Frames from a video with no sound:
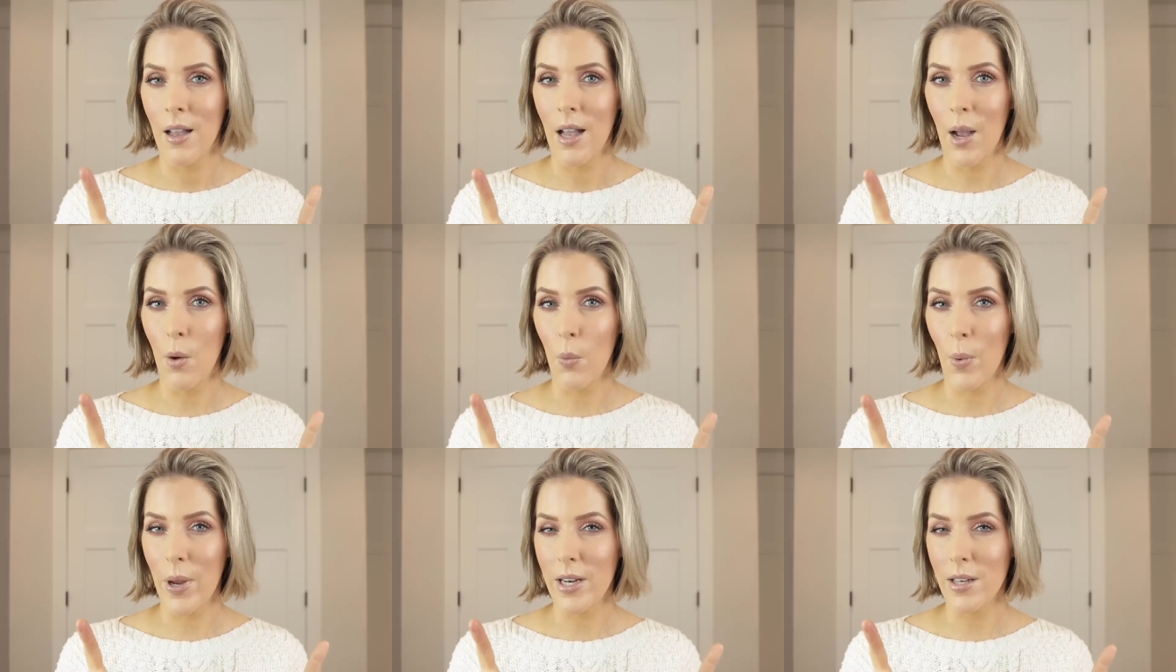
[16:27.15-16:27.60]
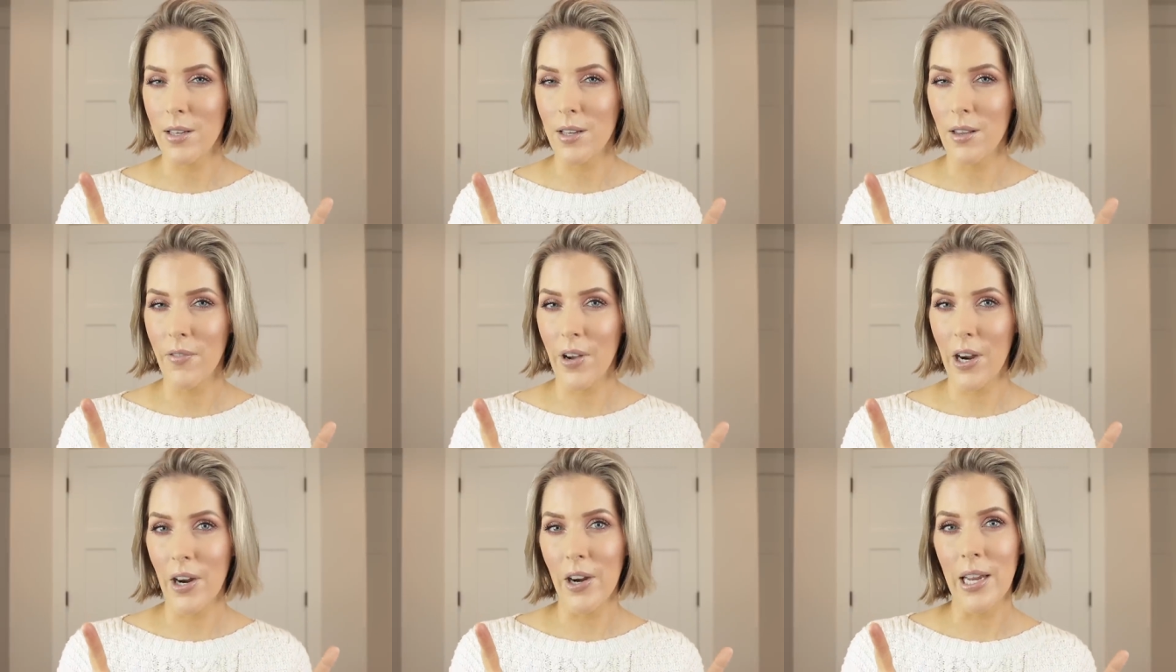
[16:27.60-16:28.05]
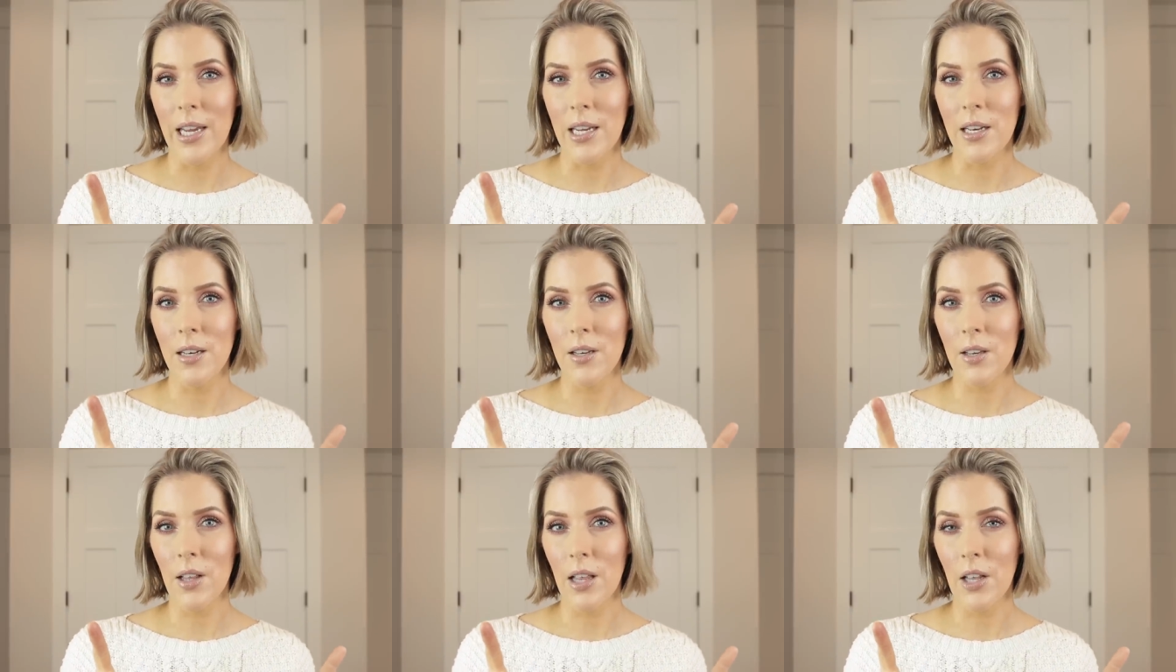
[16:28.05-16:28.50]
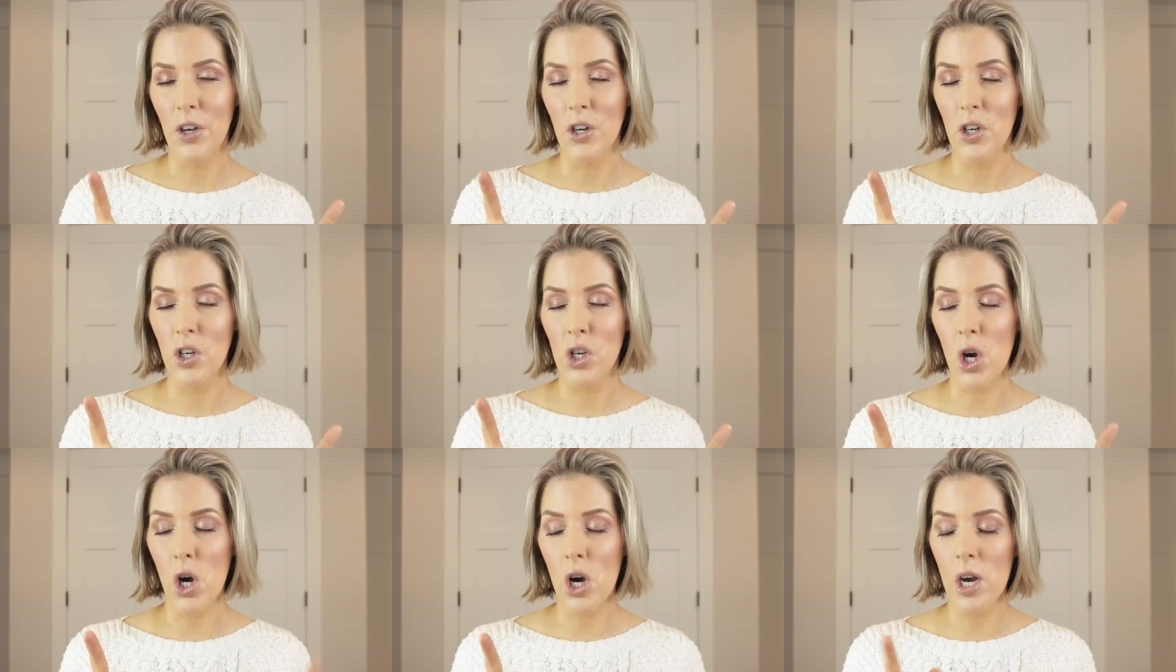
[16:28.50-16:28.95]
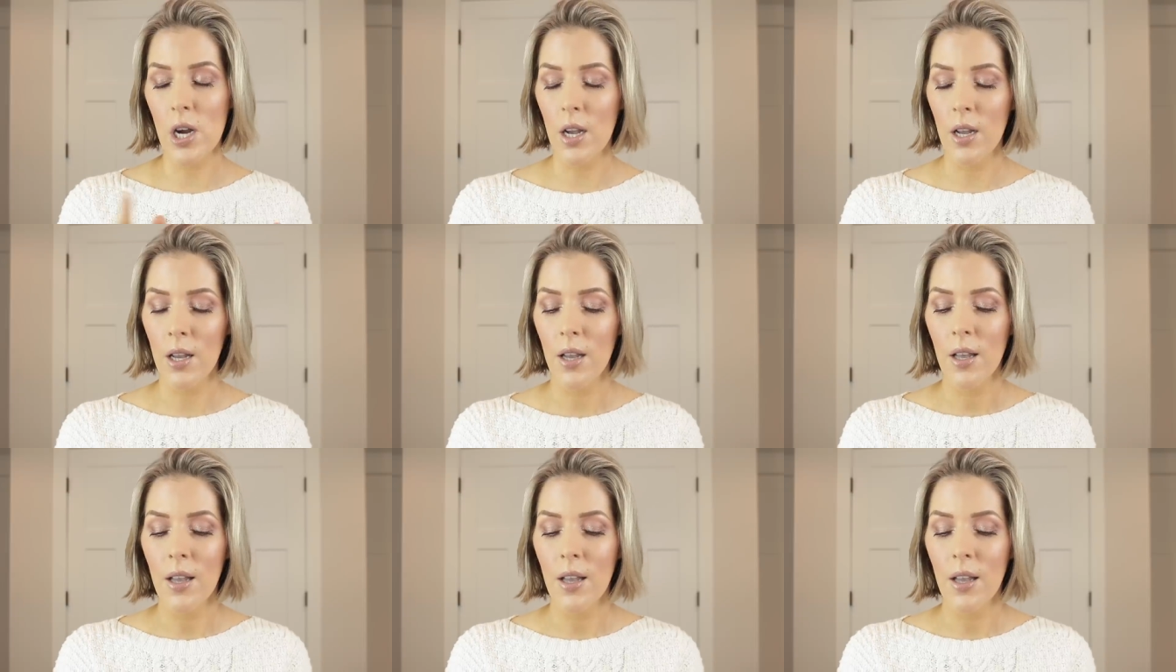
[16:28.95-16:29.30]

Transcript: I waited to the very end till I couldn't talk.